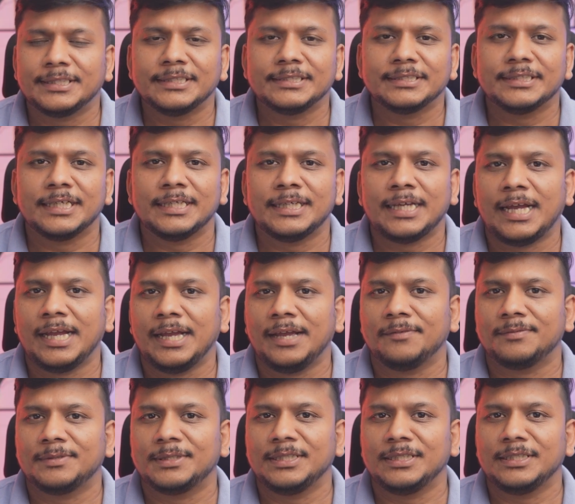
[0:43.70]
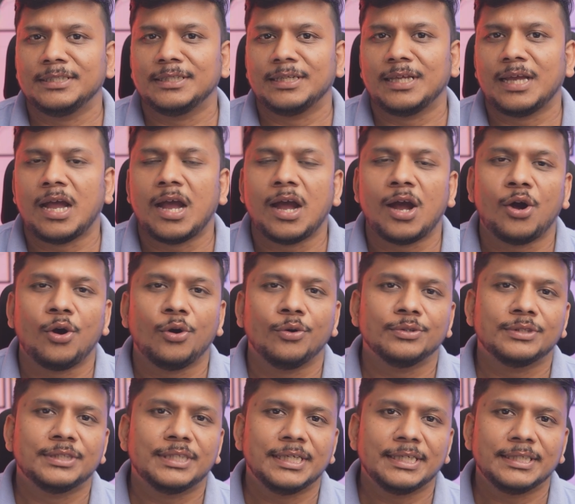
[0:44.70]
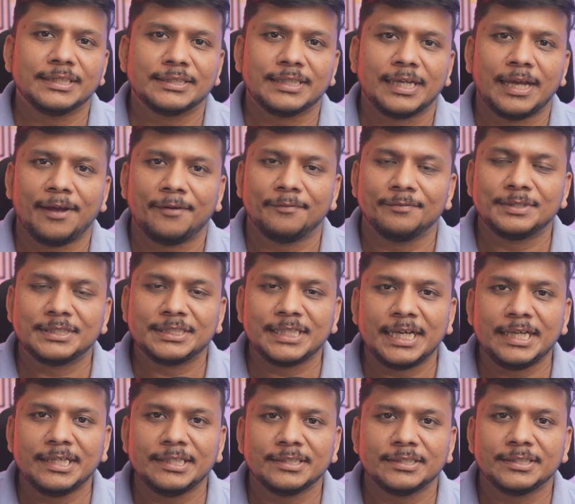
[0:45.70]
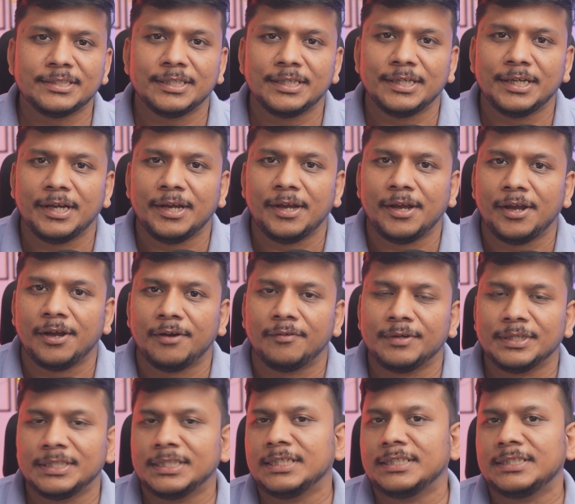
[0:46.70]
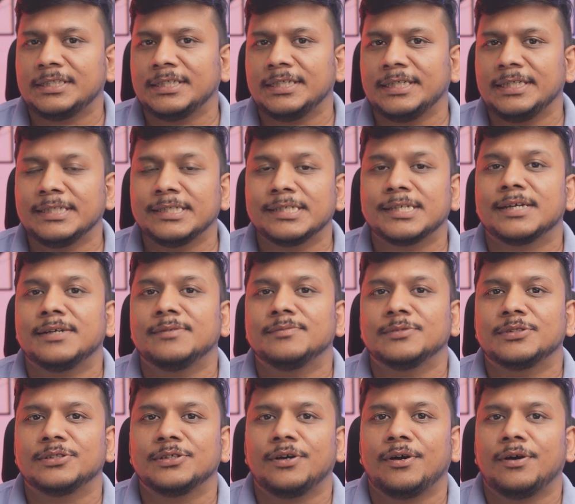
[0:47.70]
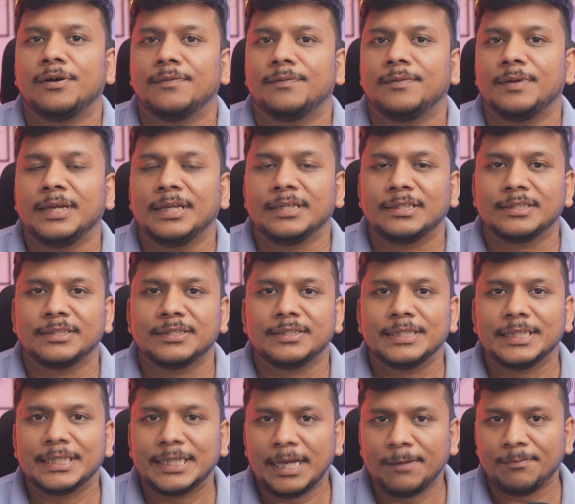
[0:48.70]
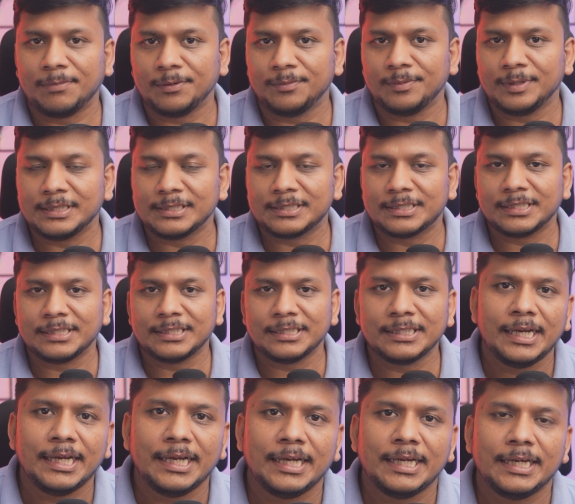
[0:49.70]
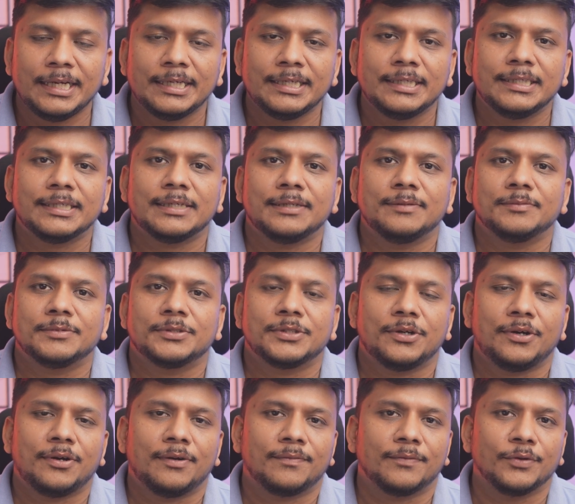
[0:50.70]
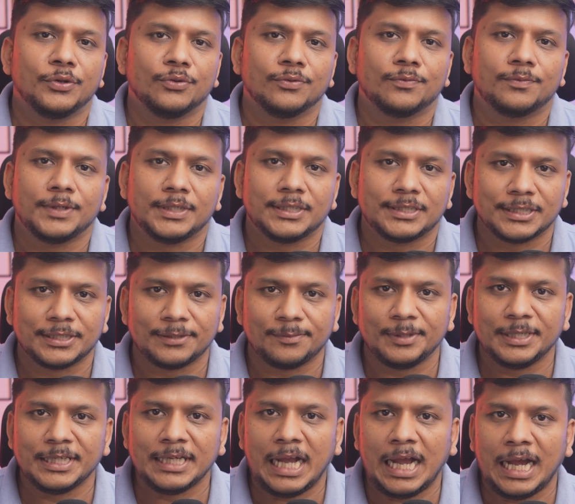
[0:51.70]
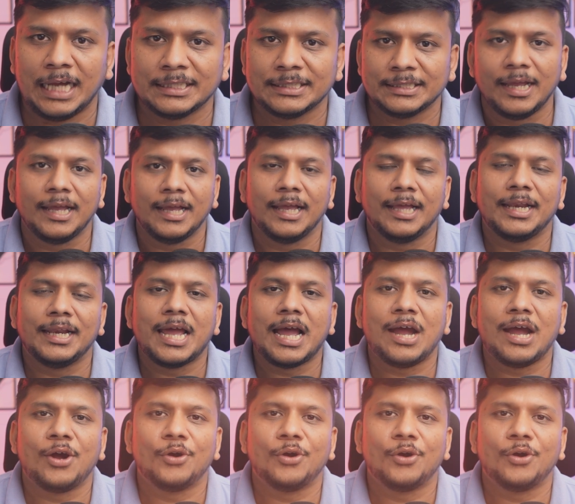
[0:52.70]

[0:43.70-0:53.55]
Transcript: then, I have seen how things have changed with it in terms of its capability, in terms of new feature being added, and how